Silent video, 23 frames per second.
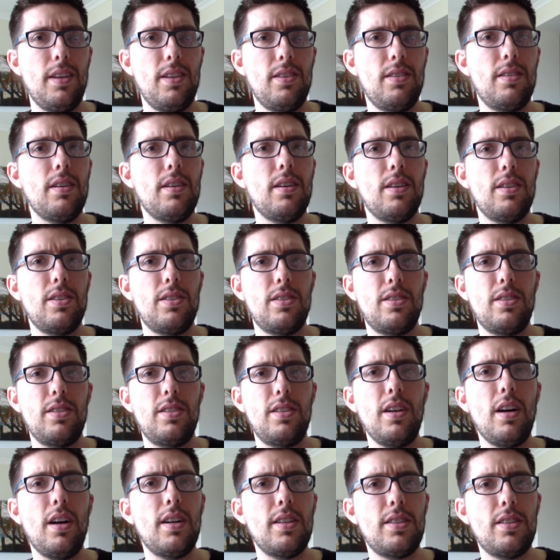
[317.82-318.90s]
So, to
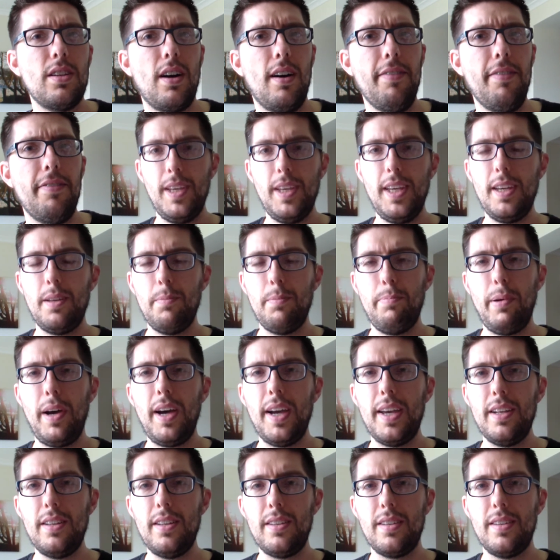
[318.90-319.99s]
start us off, Ian
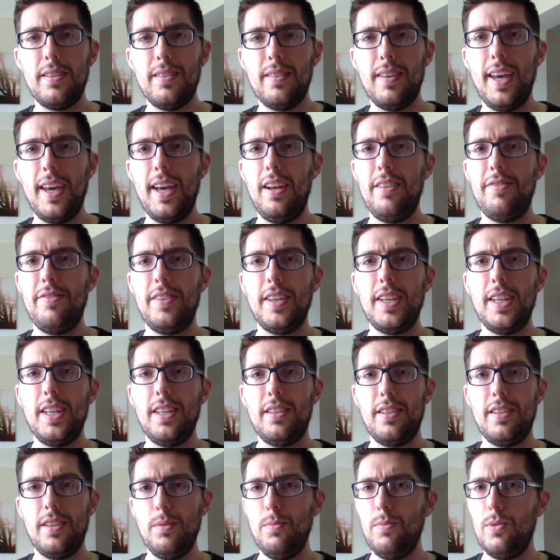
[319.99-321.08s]
Pyatt, Airlift
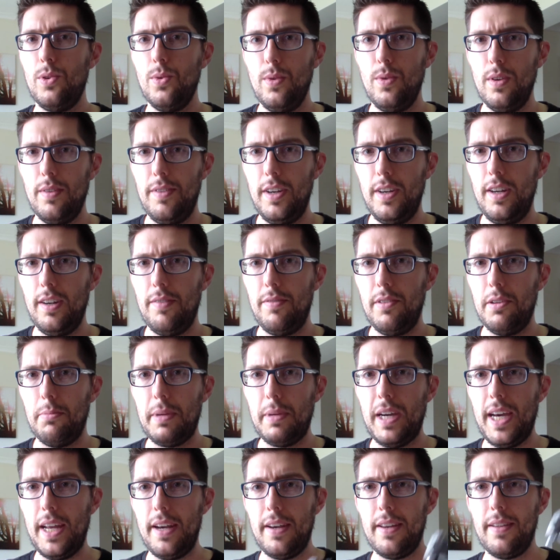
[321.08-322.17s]
82, you lovely, lovely
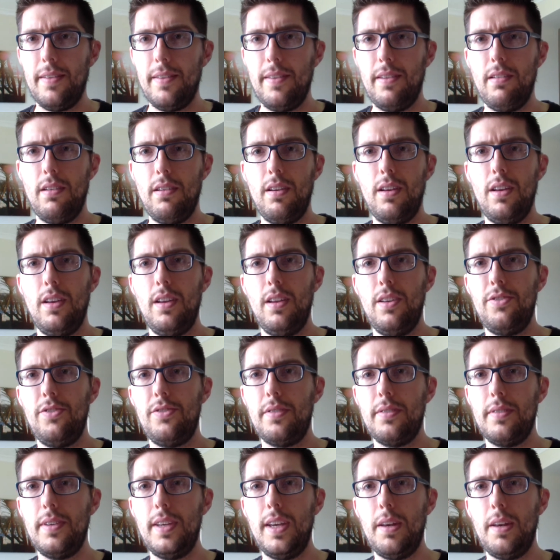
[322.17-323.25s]
man,
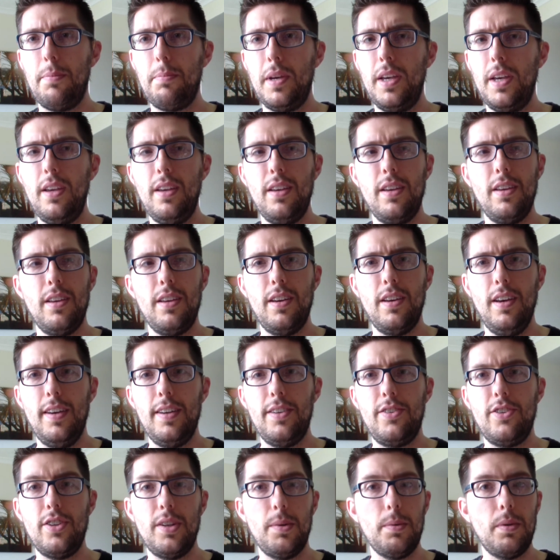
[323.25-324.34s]
donated me
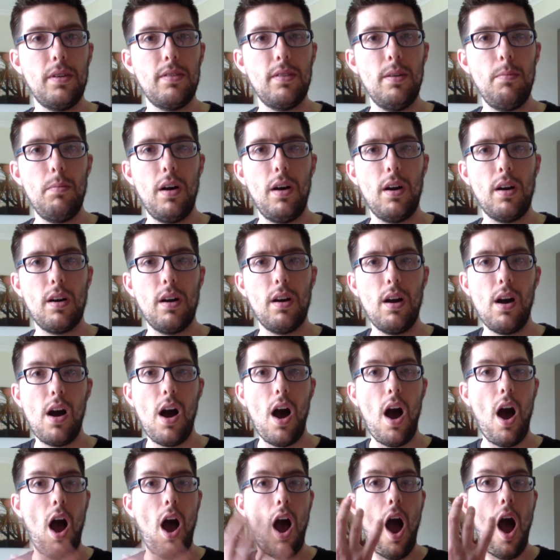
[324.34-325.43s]
a G1 Grimlock.
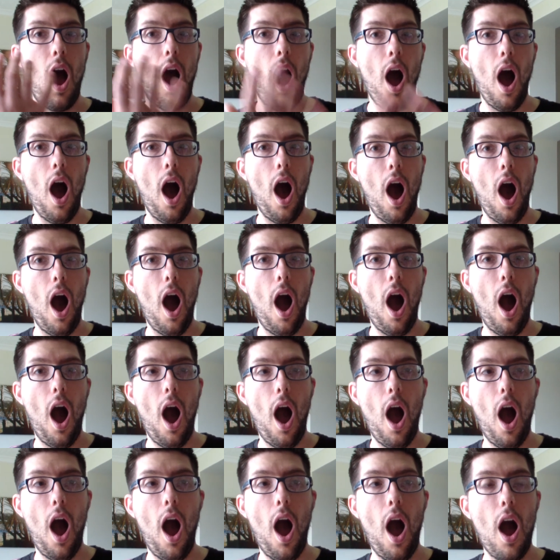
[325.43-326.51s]

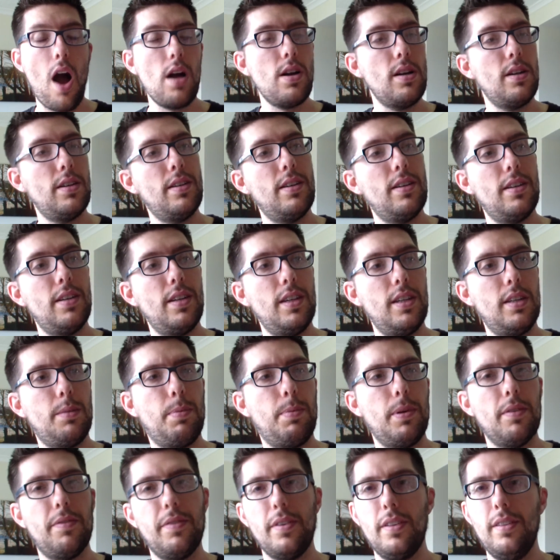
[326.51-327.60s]
Oh, he's
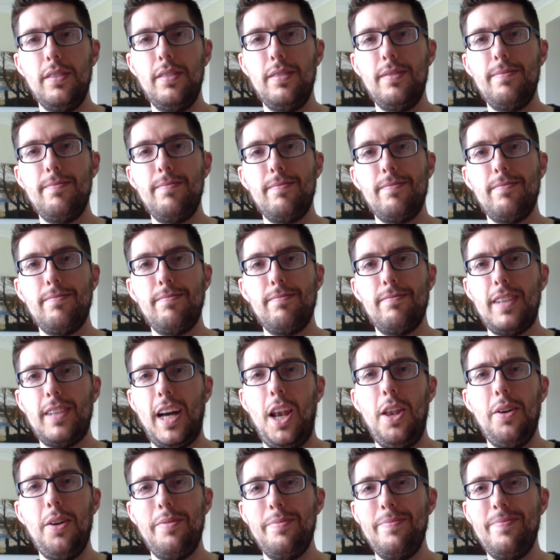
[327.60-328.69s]
beautiful.
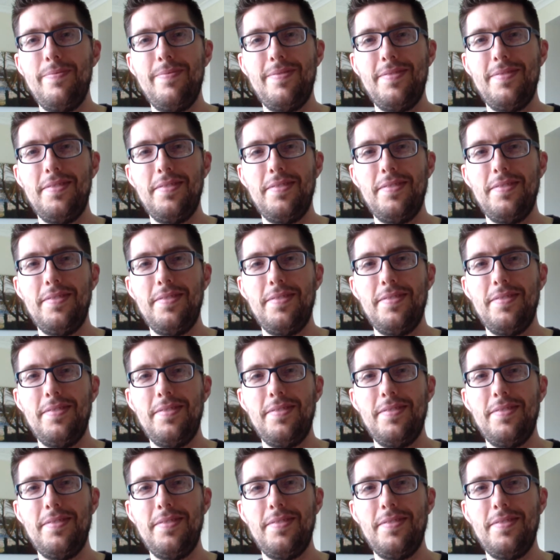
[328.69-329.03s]
I love him.